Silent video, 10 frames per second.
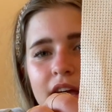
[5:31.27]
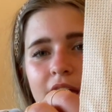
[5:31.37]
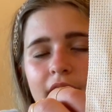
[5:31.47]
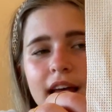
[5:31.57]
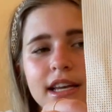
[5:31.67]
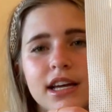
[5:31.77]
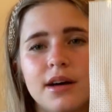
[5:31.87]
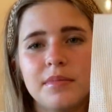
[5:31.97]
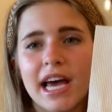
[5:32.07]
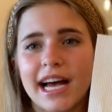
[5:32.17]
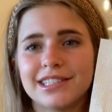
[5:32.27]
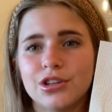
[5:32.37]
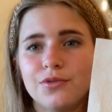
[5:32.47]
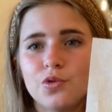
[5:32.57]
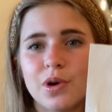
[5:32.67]
And um, yeah, so
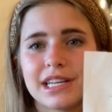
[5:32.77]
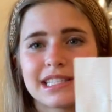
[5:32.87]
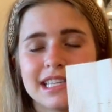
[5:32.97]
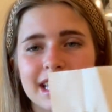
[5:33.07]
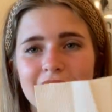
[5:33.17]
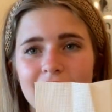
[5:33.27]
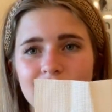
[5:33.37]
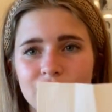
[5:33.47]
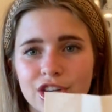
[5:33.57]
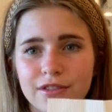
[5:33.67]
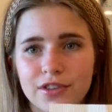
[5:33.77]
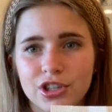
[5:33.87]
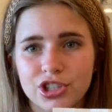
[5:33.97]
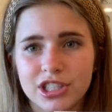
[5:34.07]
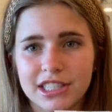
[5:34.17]
if you want to see the color
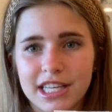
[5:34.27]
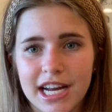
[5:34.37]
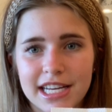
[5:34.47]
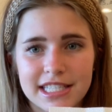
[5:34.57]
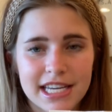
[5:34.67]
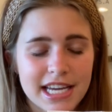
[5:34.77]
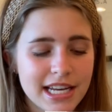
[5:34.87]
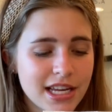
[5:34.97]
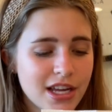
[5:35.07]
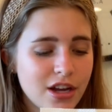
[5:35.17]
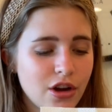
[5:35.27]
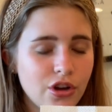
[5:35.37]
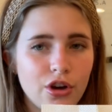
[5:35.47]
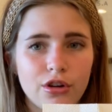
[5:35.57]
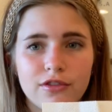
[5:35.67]
conversions that I did,
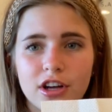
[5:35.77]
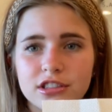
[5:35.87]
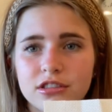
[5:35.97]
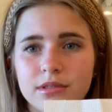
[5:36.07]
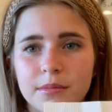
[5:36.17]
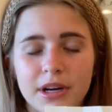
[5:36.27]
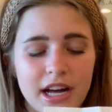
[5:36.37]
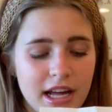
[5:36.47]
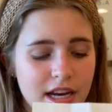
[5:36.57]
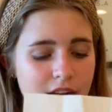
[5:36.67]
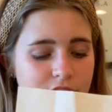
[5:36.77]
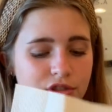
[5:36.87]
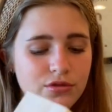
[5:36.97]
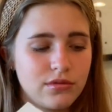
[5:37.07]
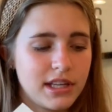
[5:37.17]
go to Floss Tube number 9 and I
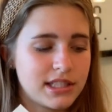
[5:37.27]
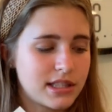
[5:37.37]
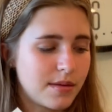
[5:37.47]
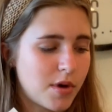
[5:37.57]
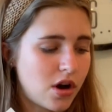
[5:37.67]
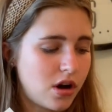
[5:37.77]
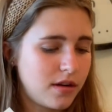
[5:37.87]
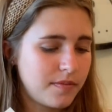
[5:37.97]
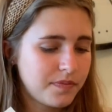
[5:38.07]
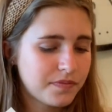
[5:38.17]
do list them all.